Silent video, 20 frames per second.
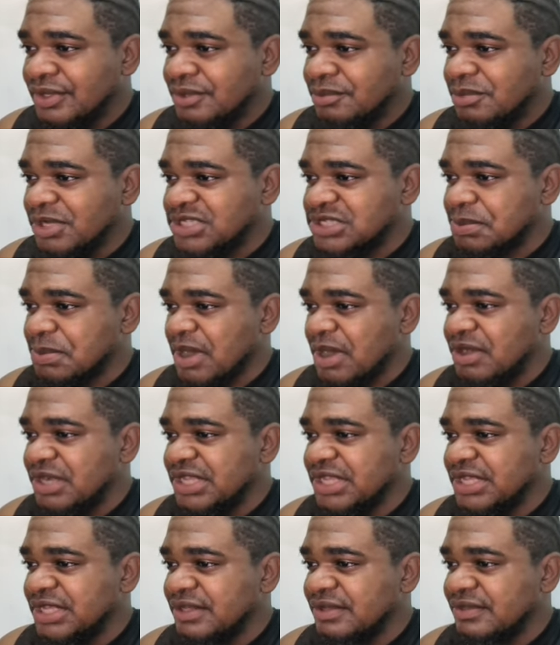because
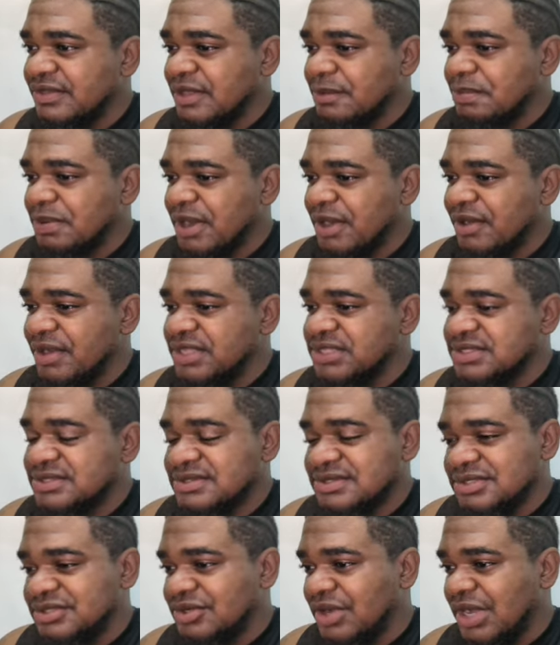apparently their
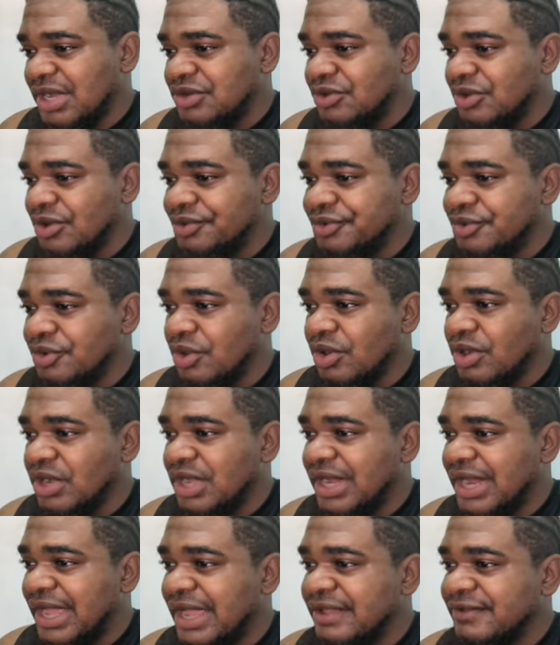parents, you know, are no
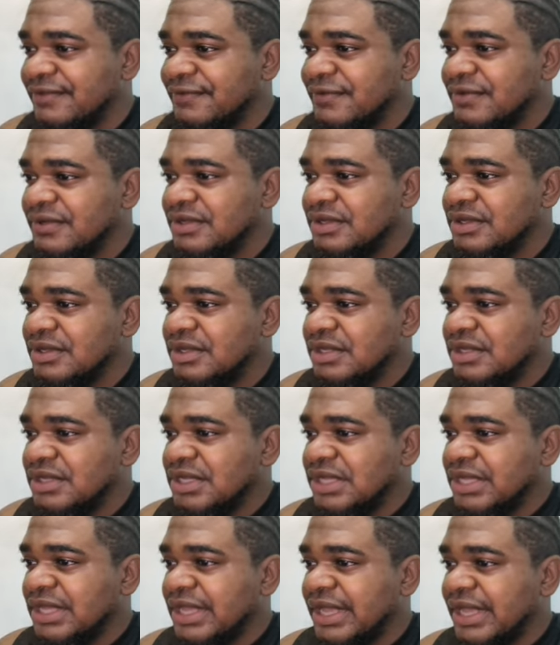longer alive.
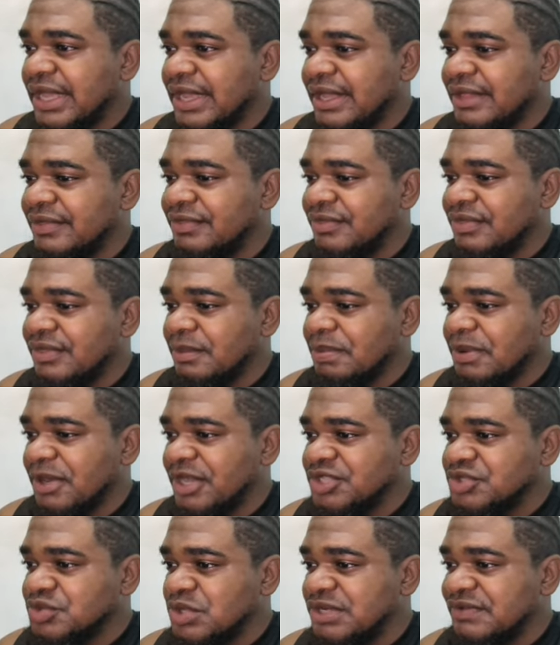And the
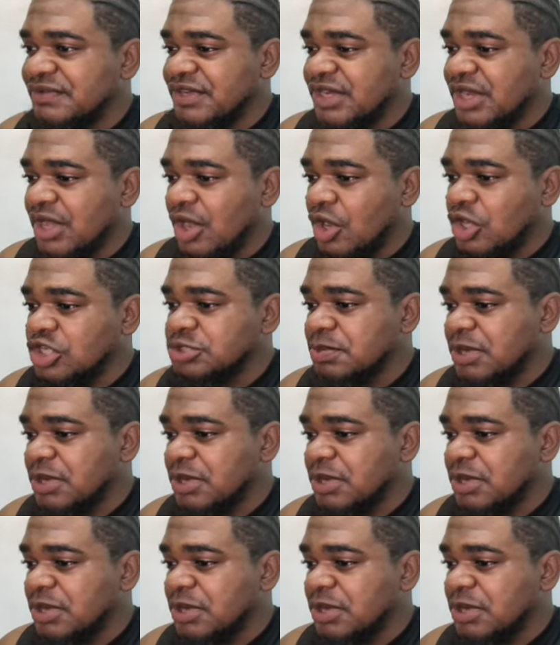parents were living in the house,